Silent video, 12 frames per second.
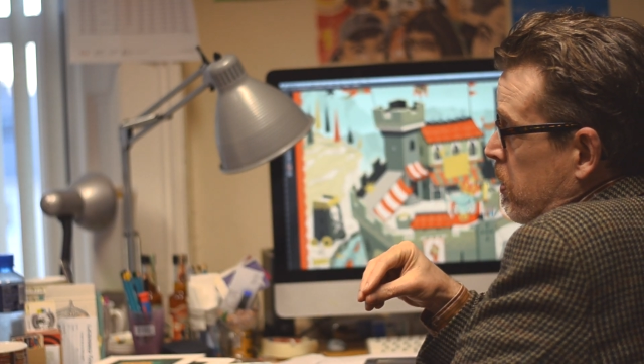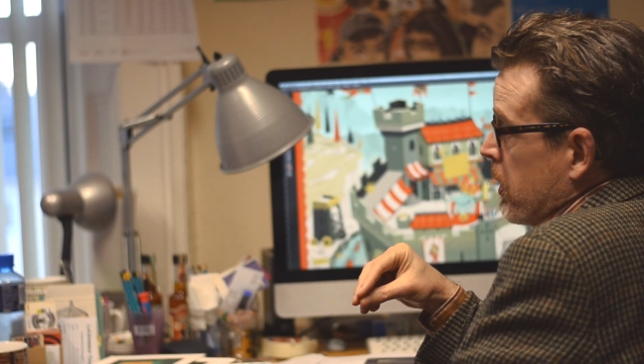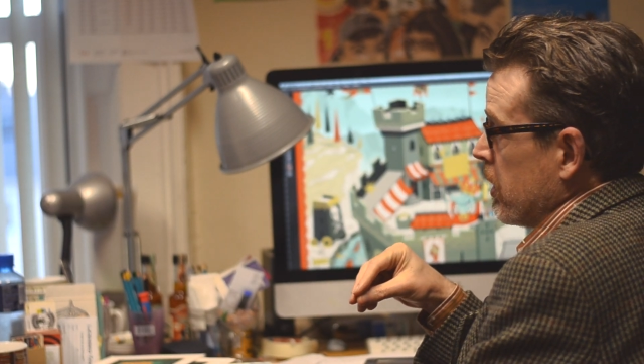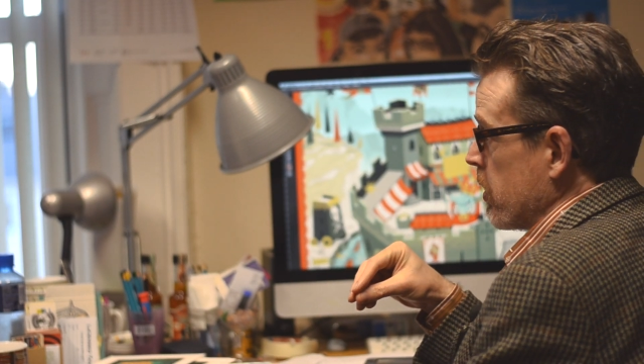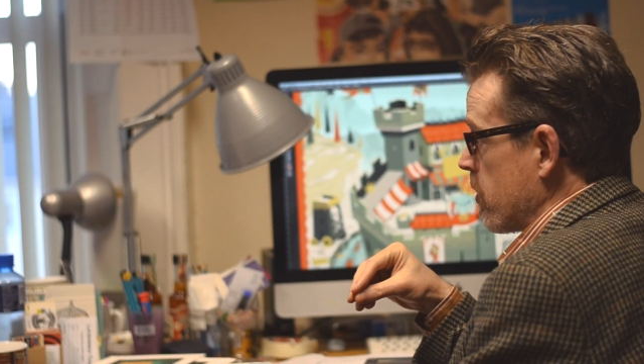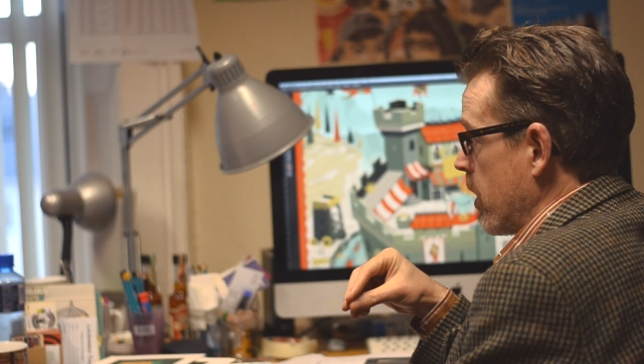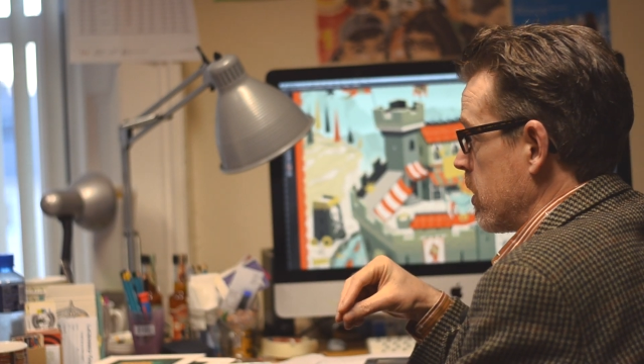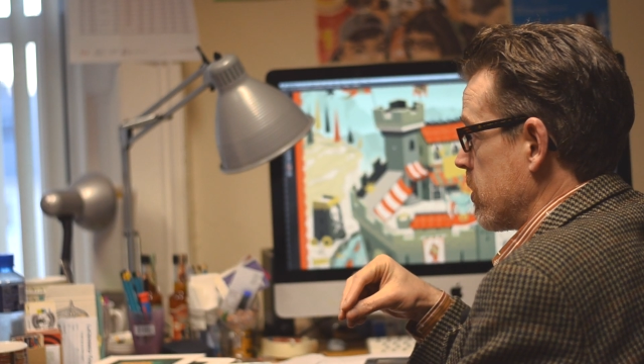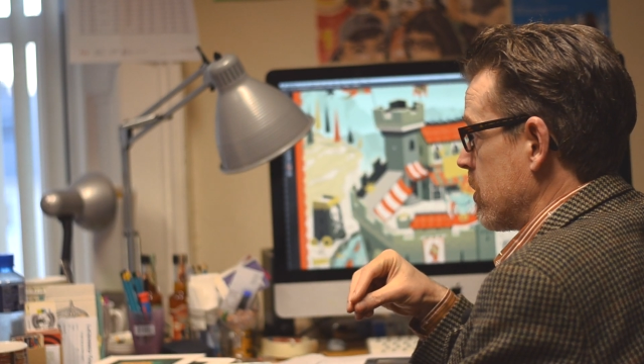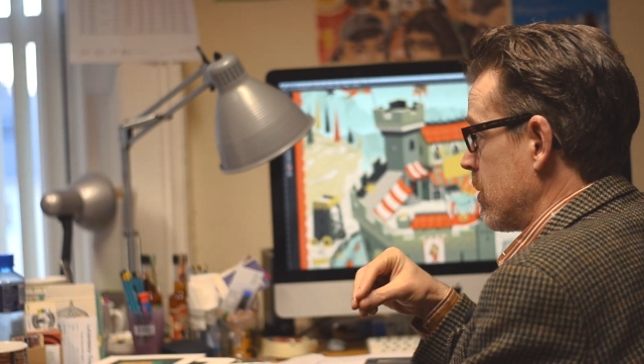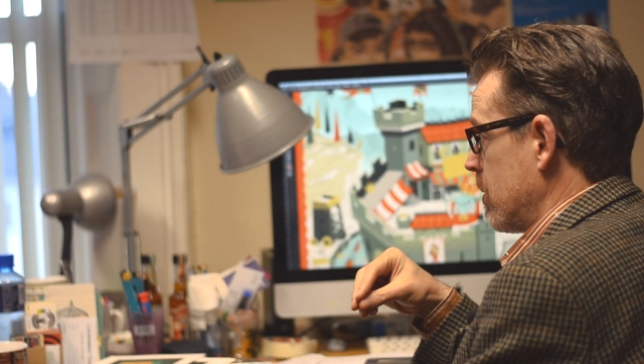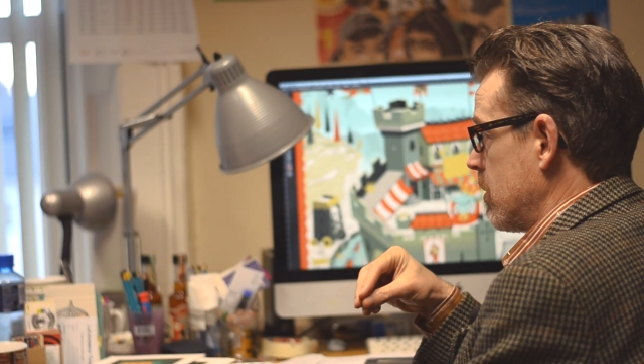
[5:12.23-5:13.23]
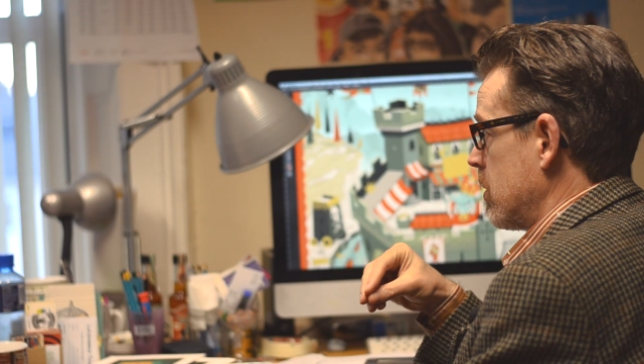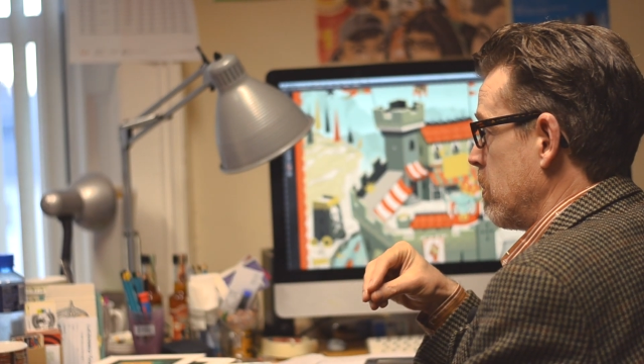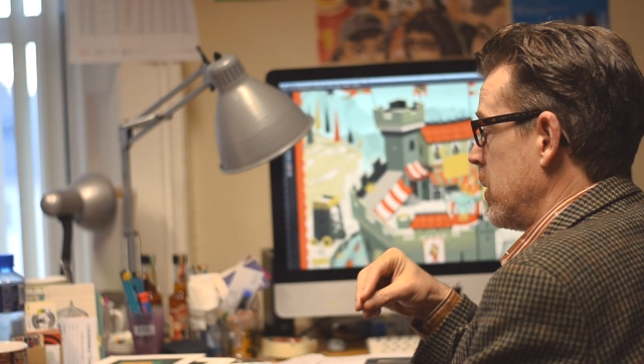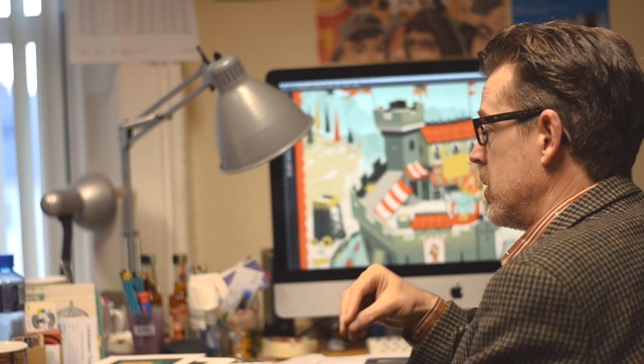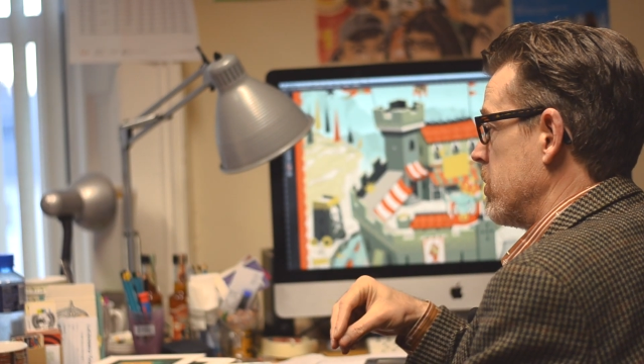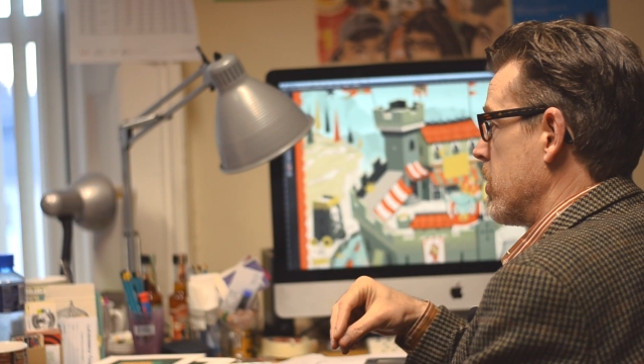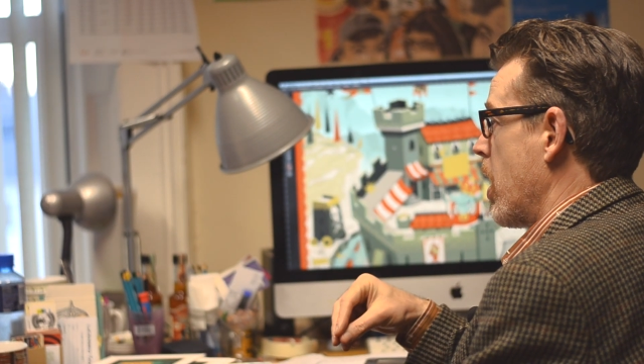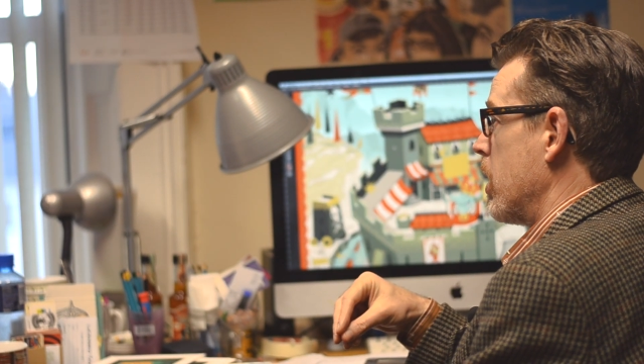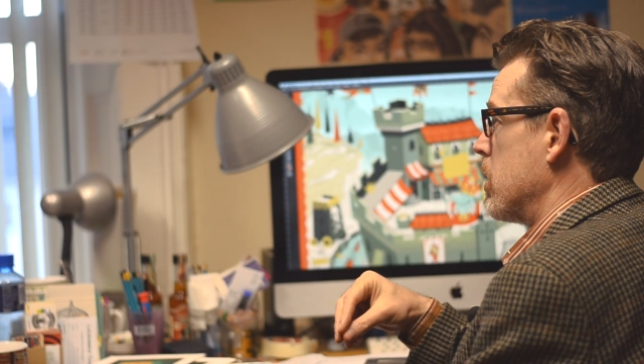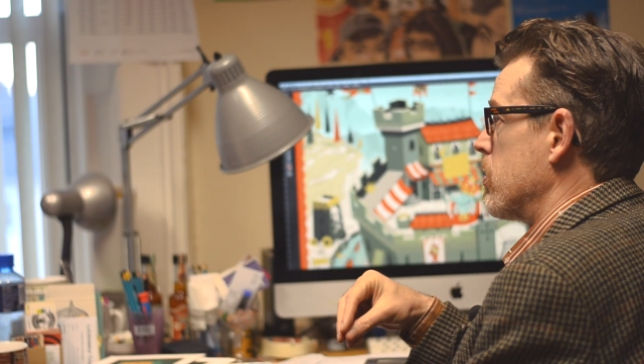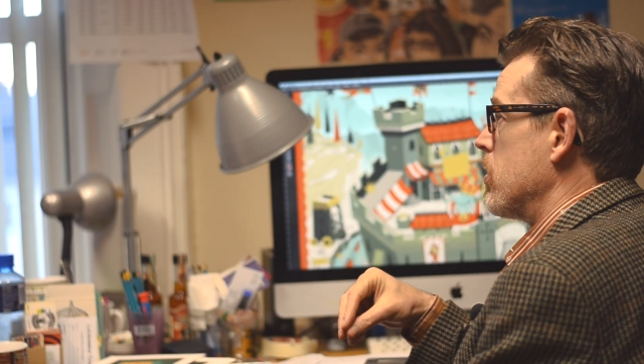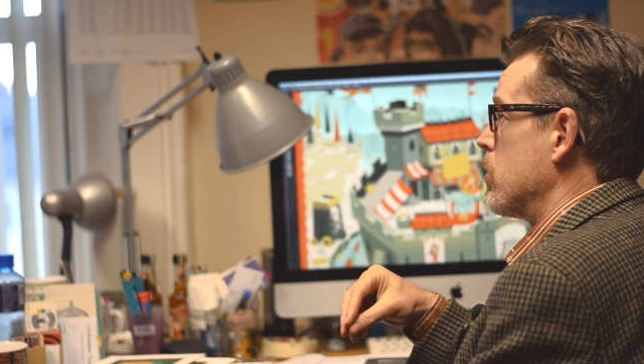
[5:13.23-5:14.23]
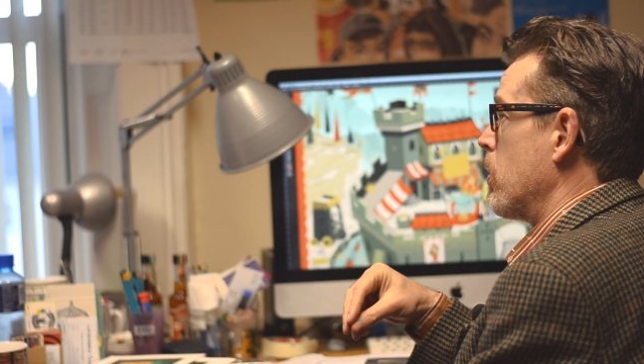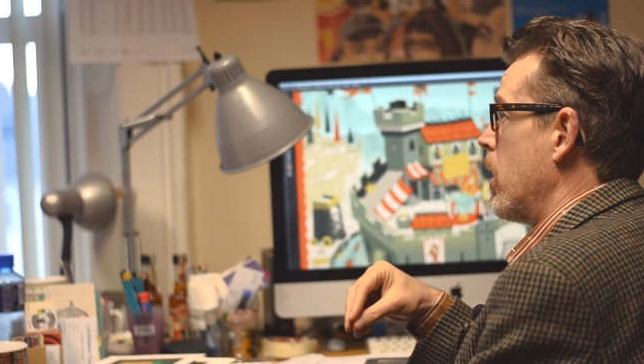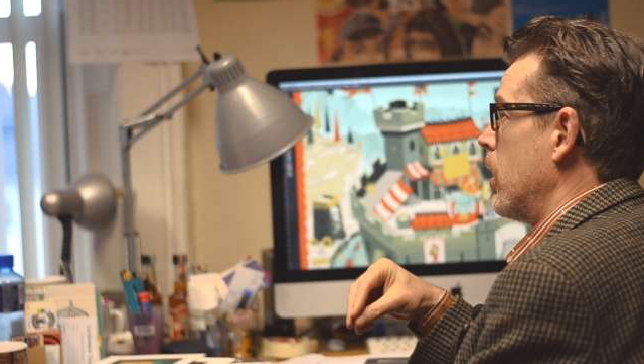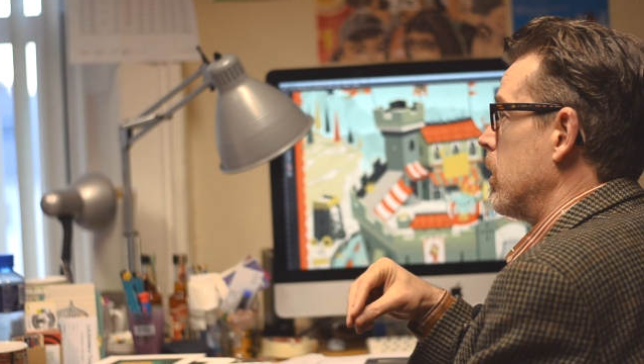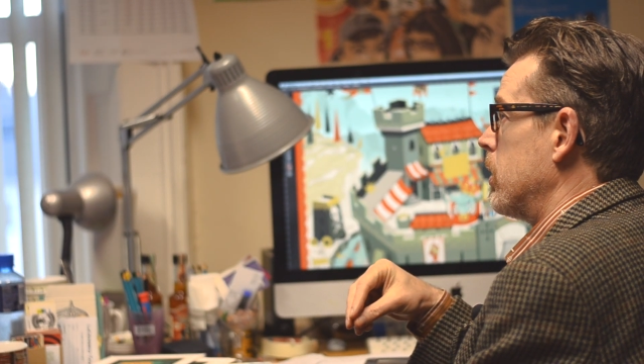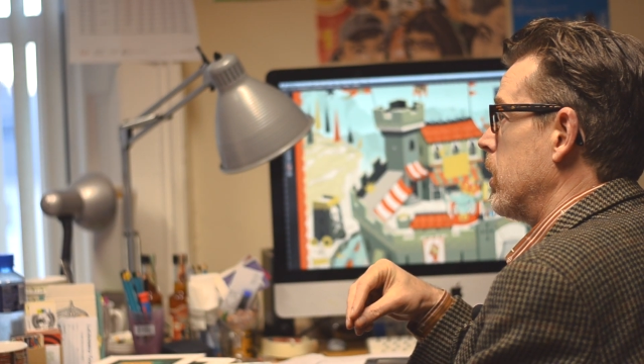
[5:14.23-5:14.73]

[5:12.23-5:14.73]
to be illustrators to be designers as well.